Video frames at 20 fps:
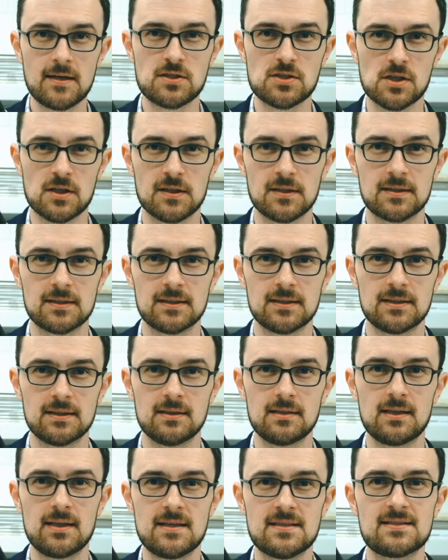junk
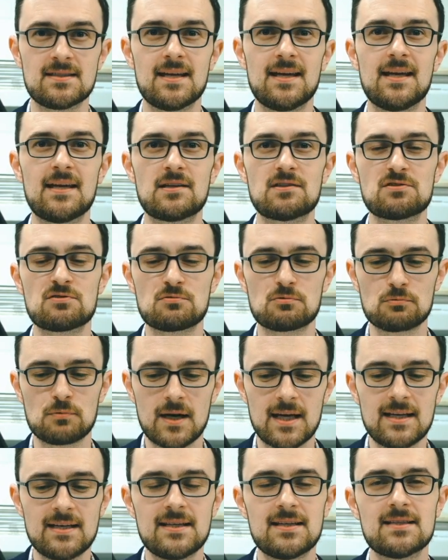is
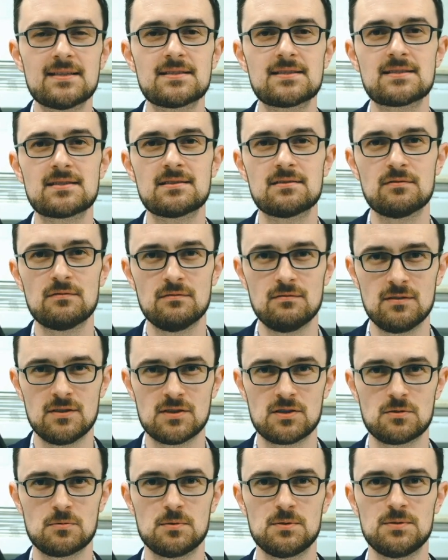extraneous
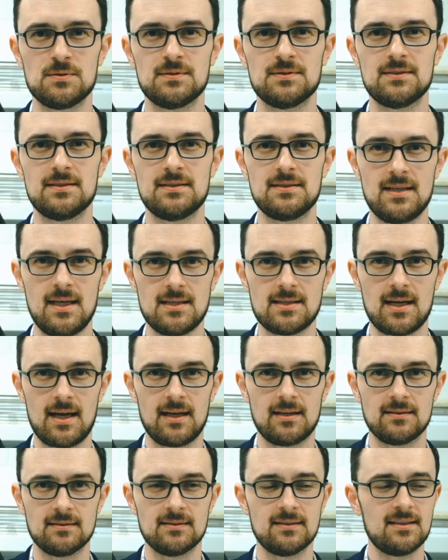visual
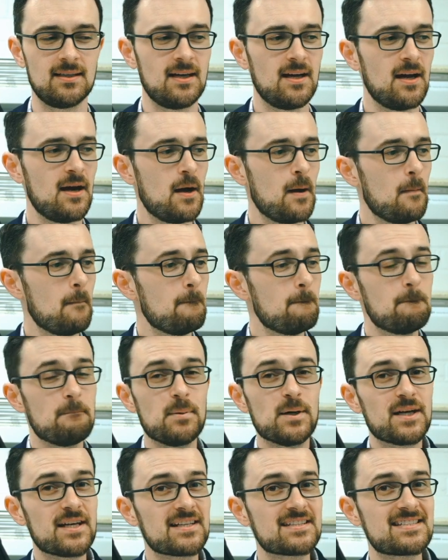detail.
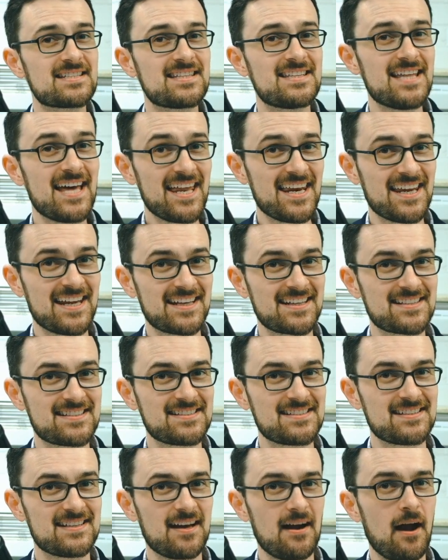But
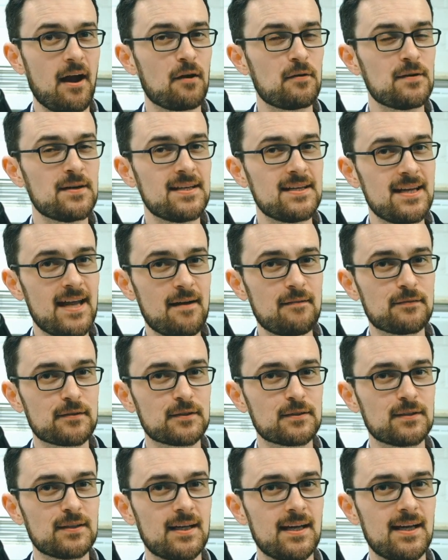aesthetics are
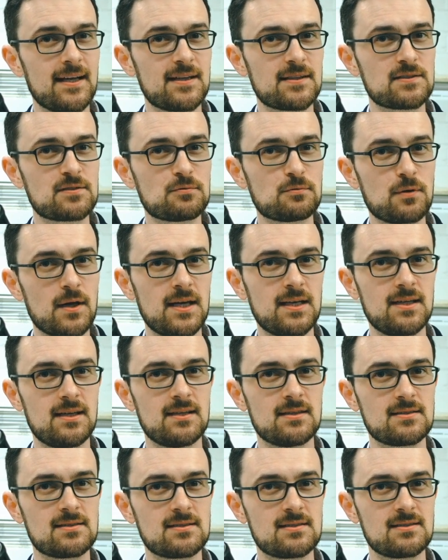never
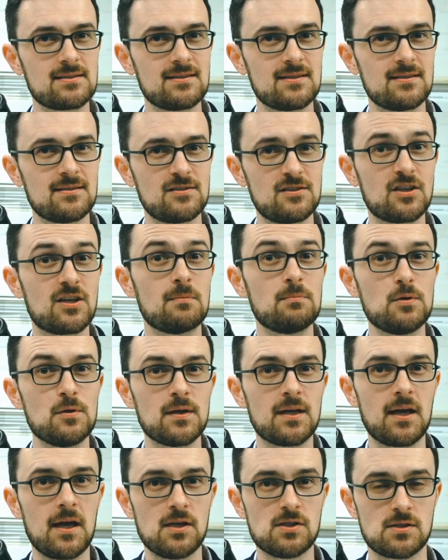extraneous to
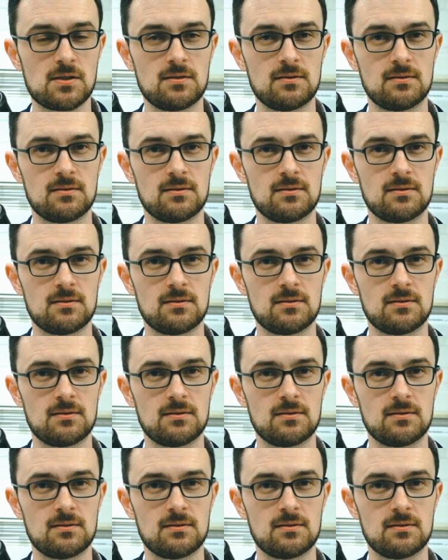communication.